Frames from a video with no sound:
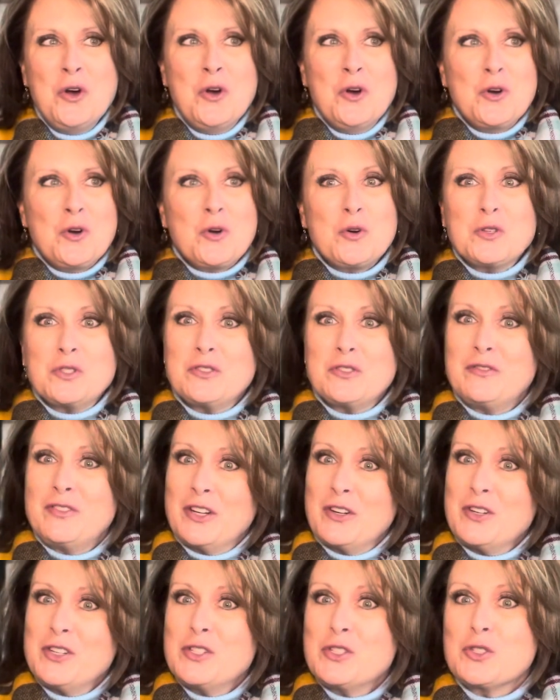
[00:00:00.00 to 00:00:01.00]
who is a
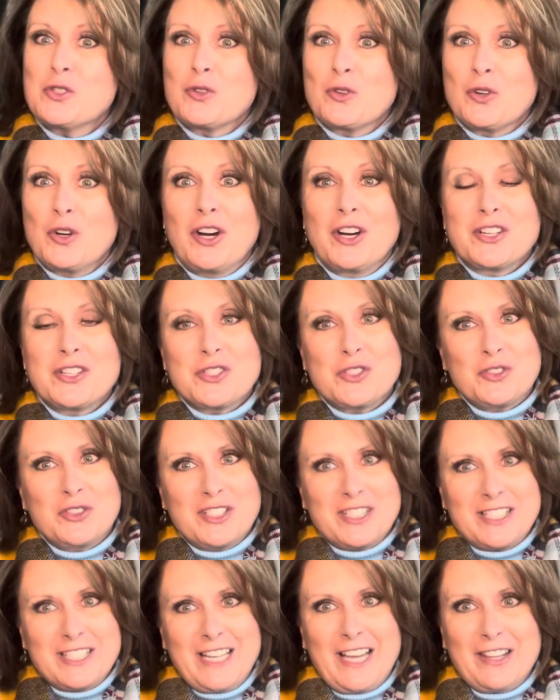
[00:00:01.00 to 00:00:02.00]
very strong,
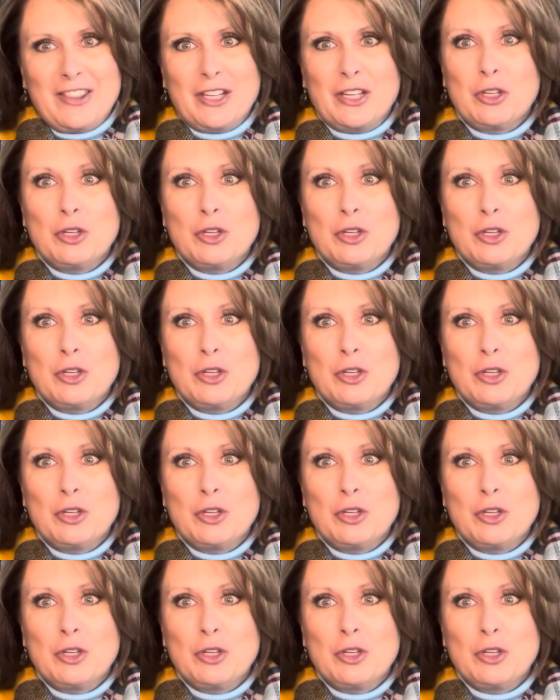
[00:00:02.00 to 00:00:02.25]
strict Catholic,